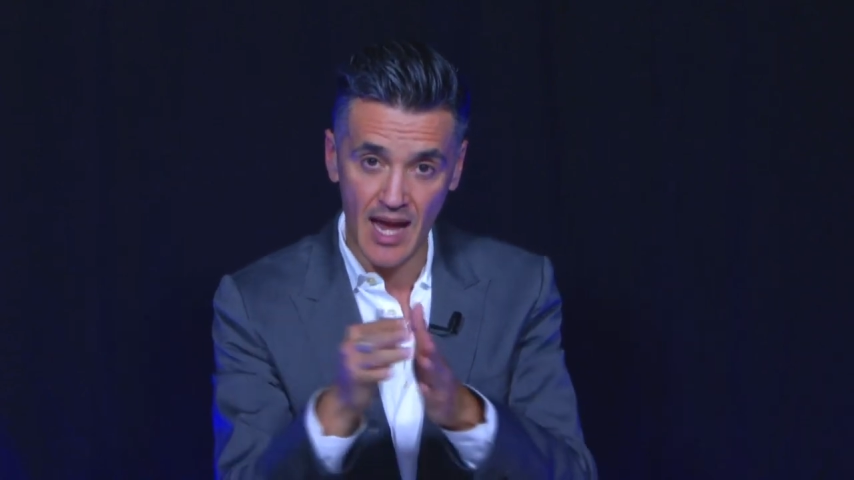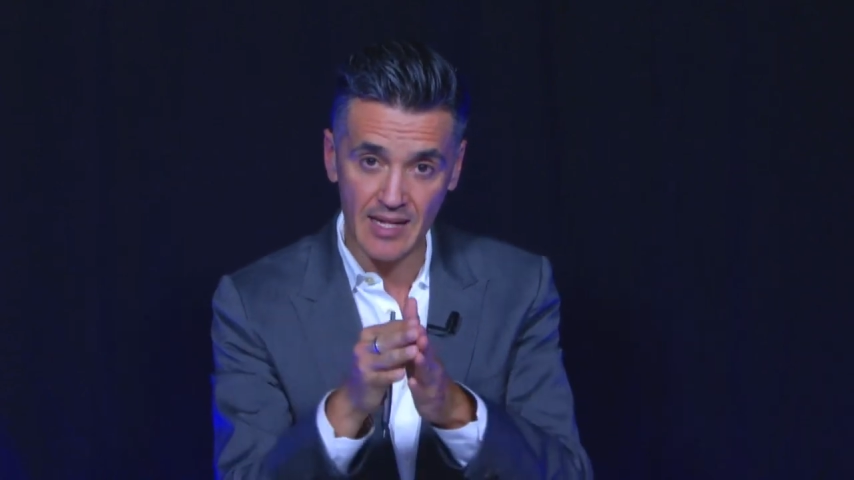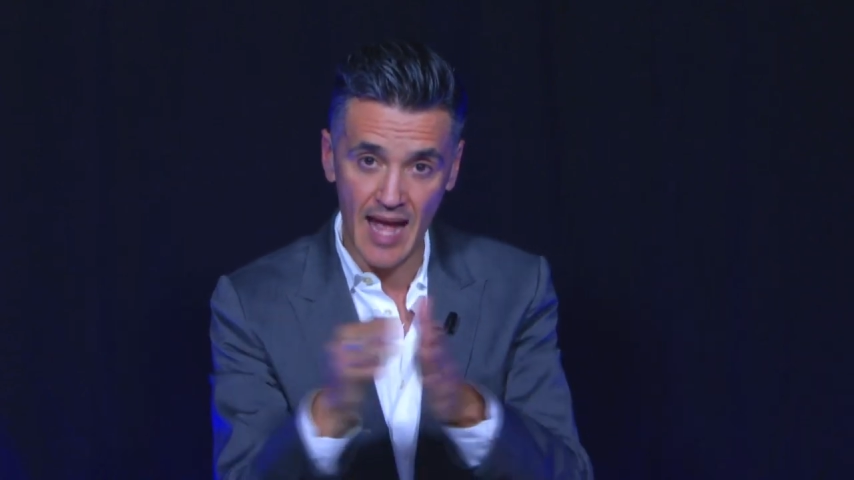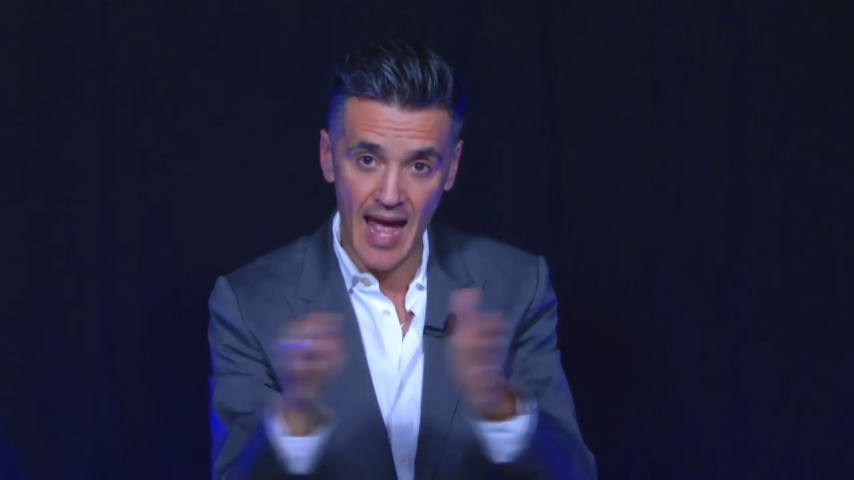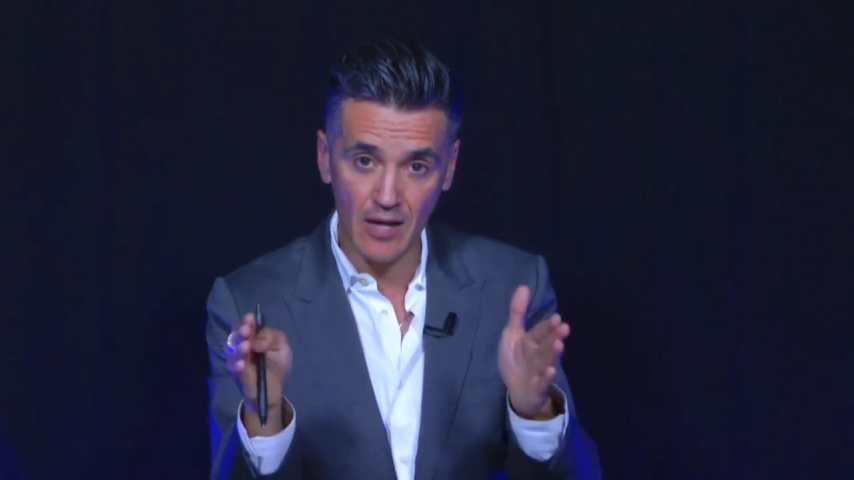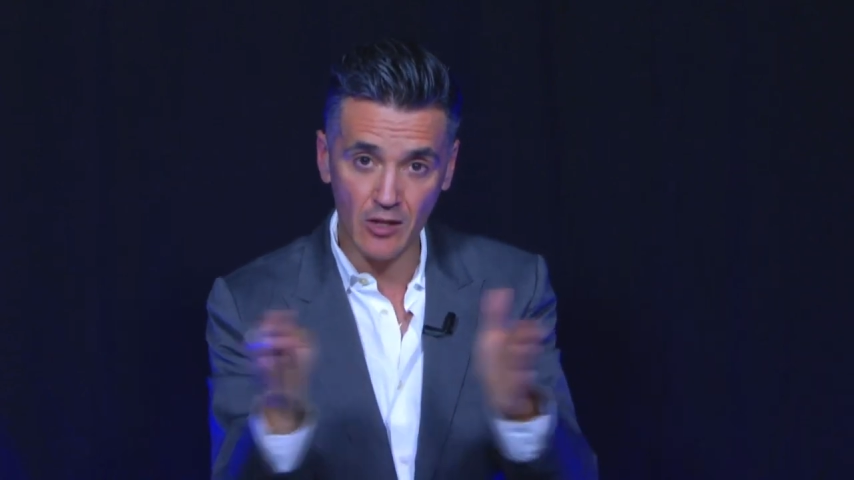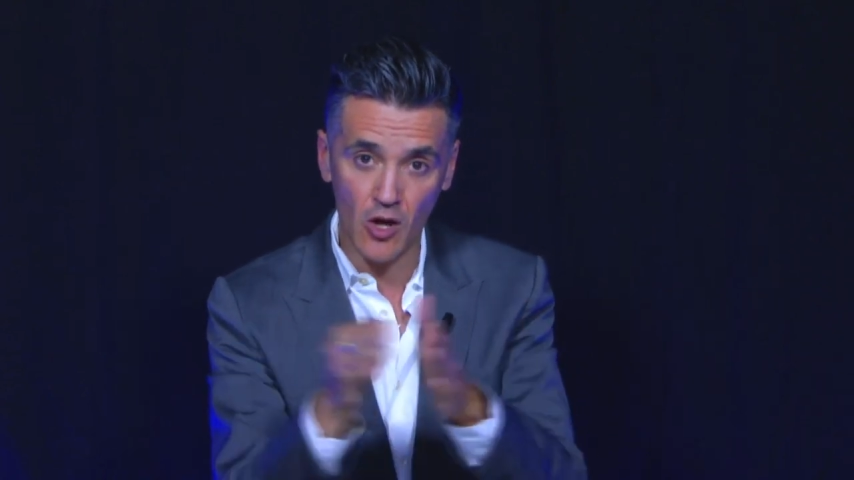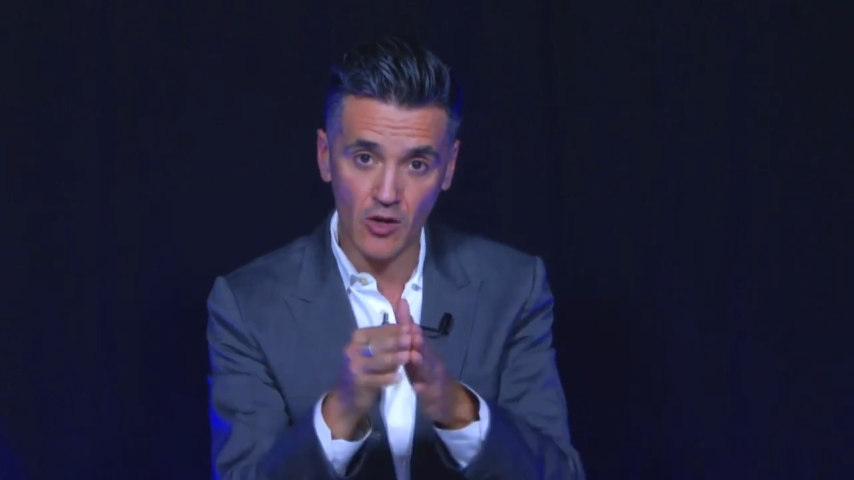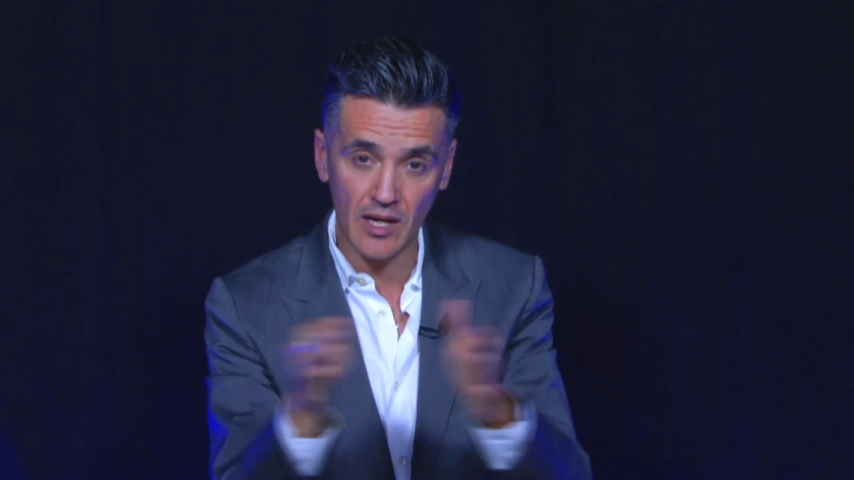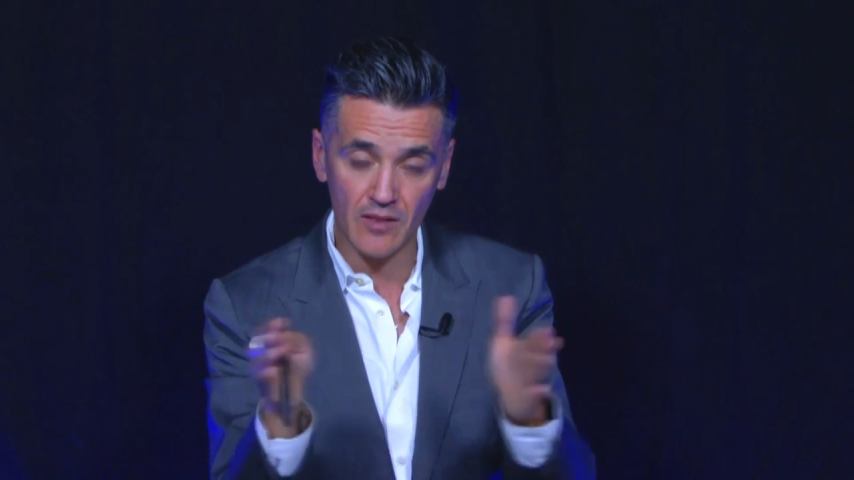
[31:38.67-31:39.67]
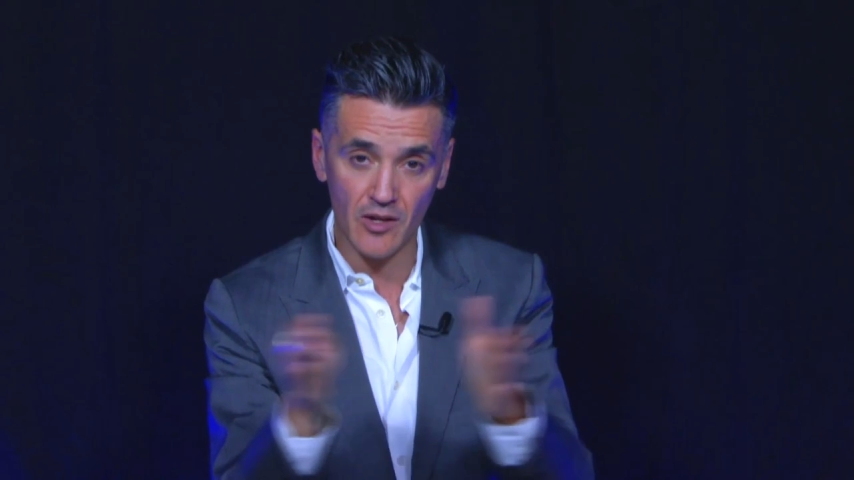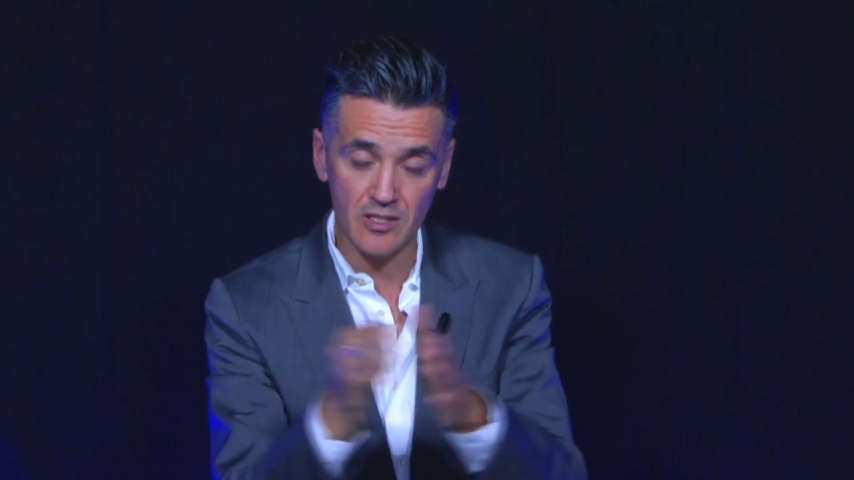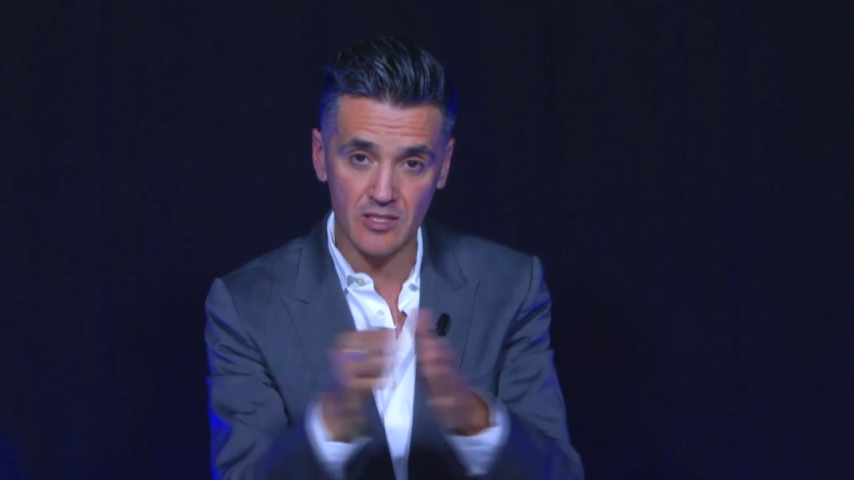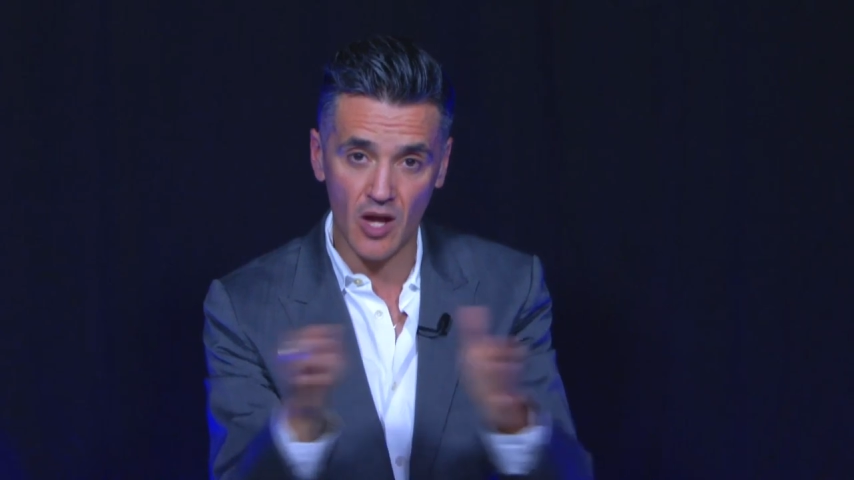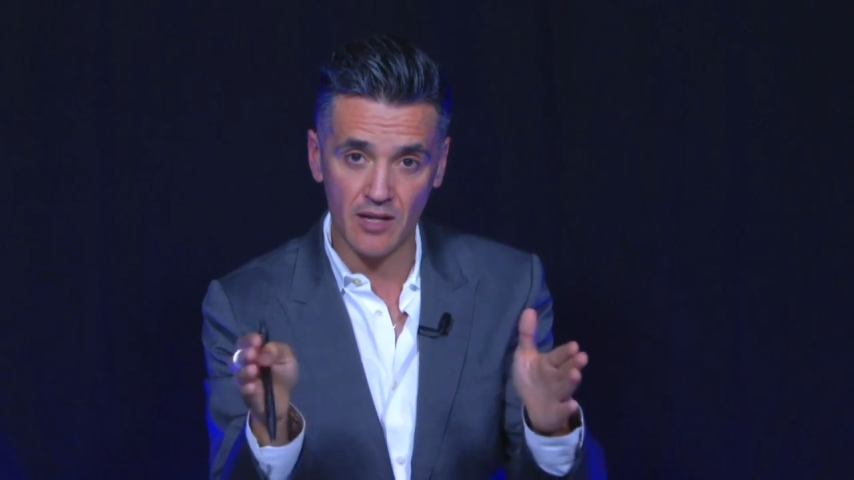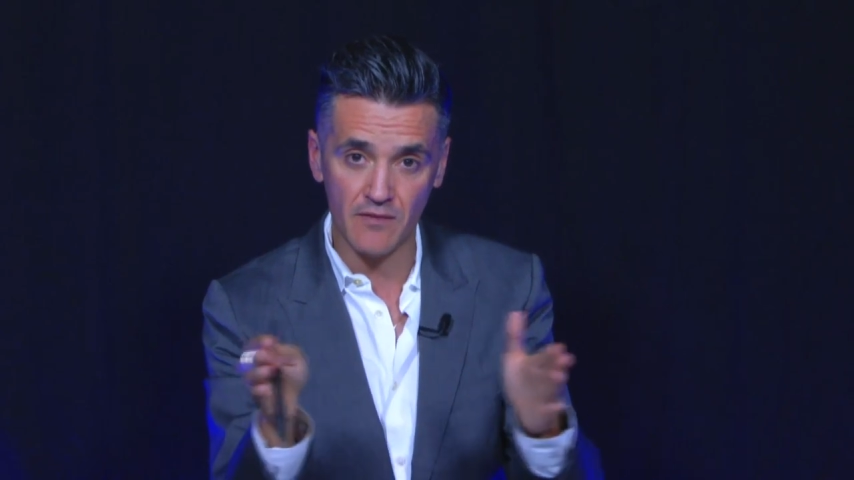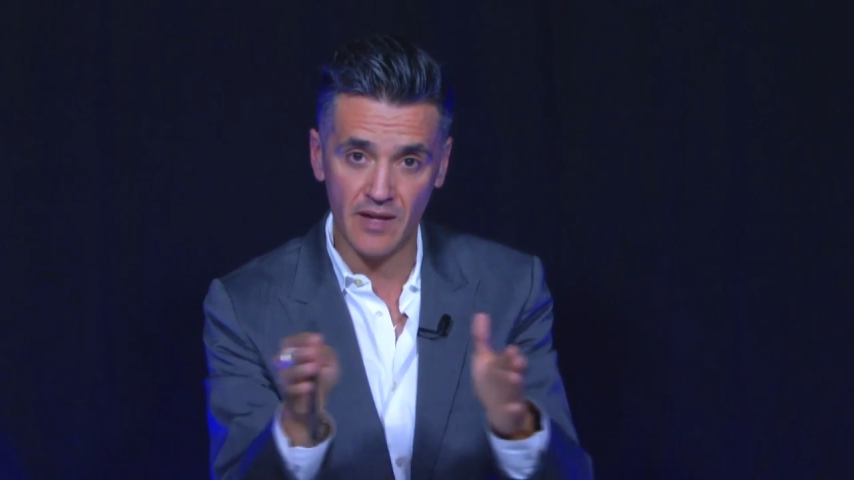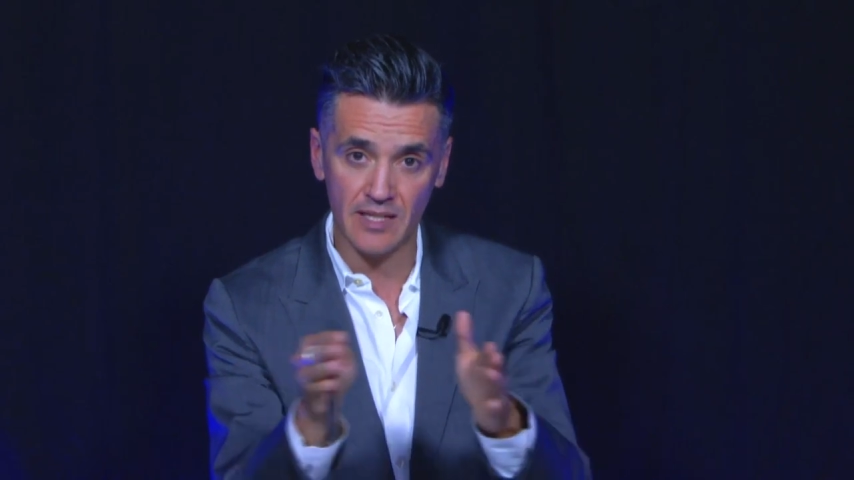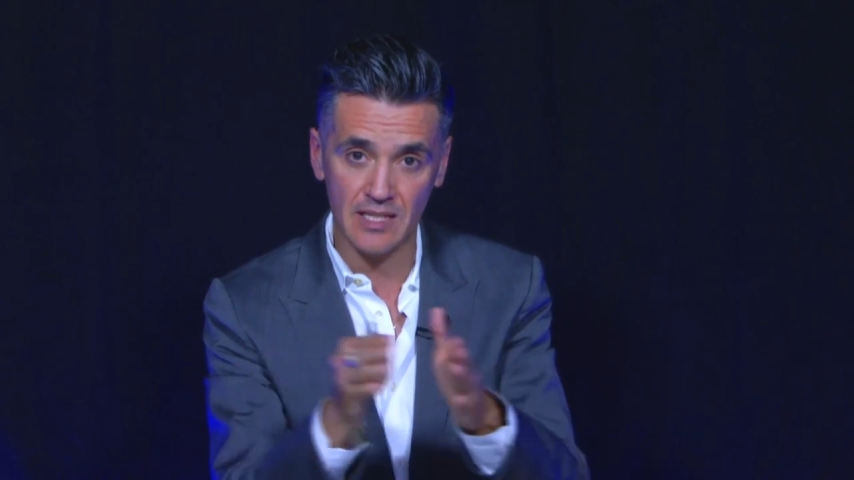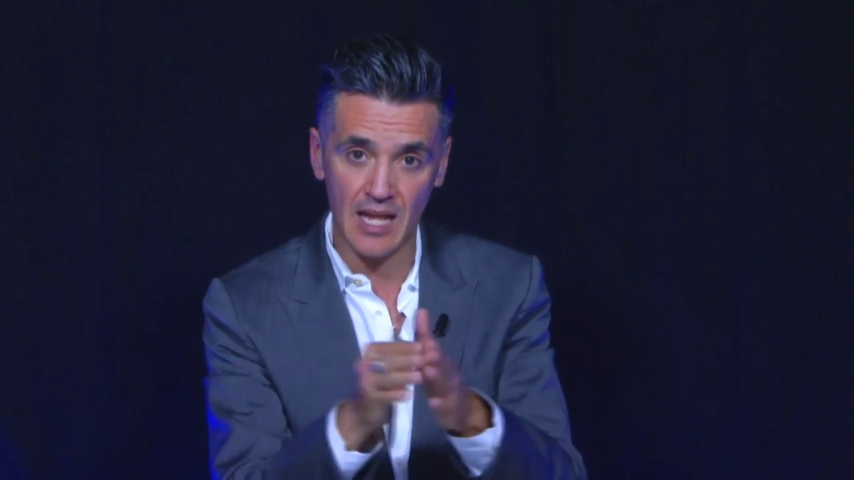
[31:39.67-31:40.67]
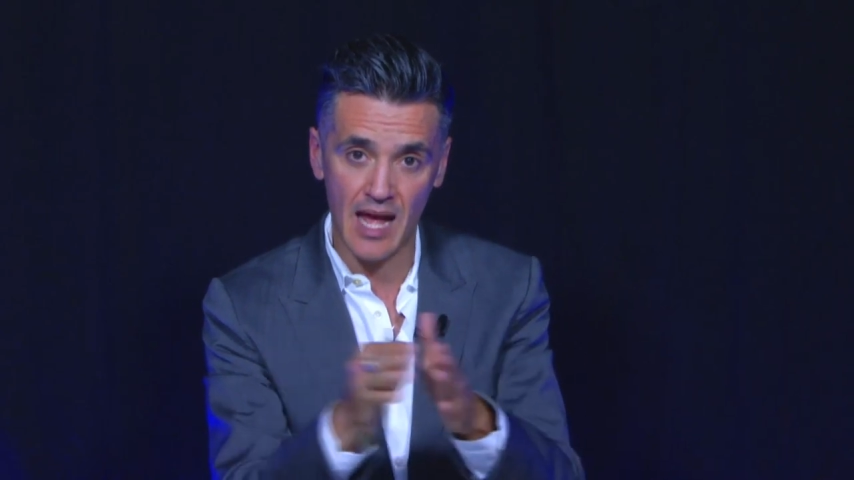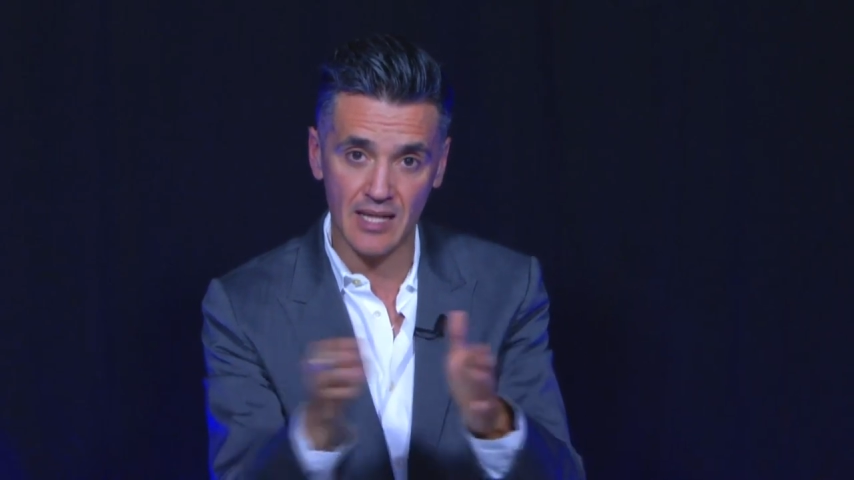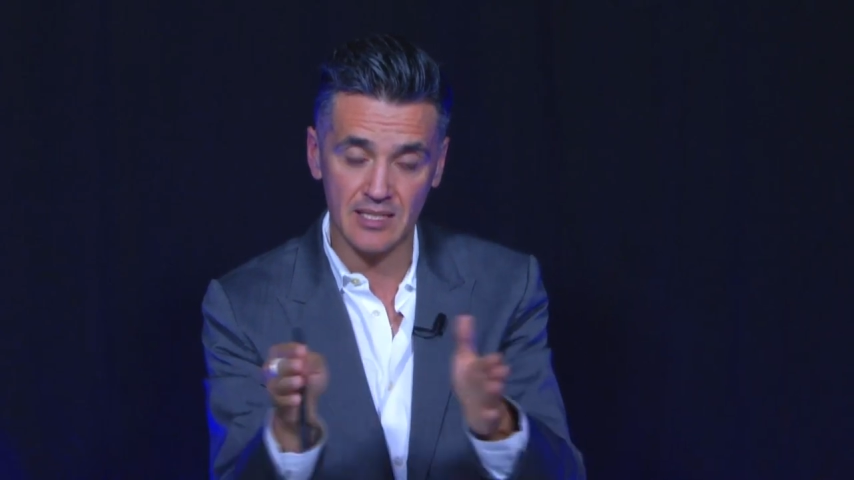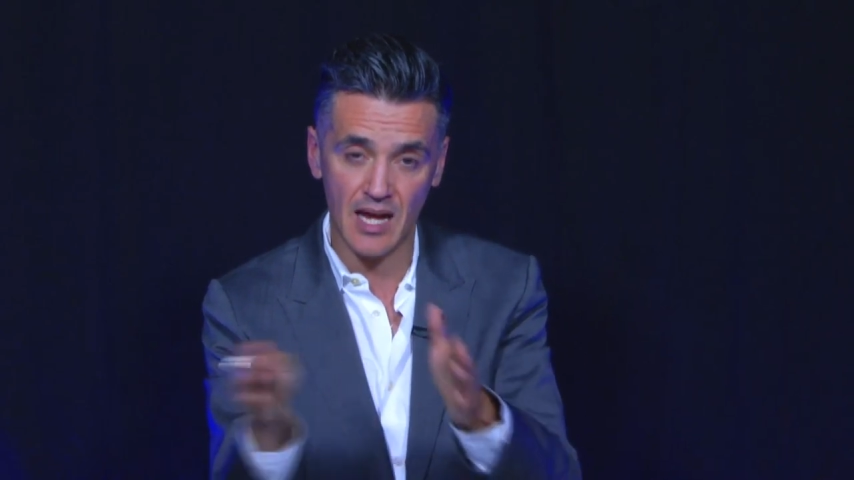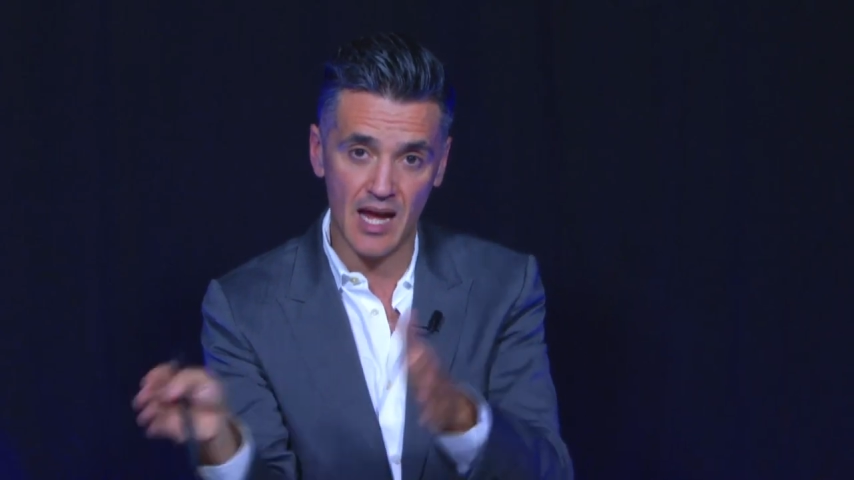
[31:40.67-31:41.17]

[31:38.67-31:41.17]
and how long can those side effects last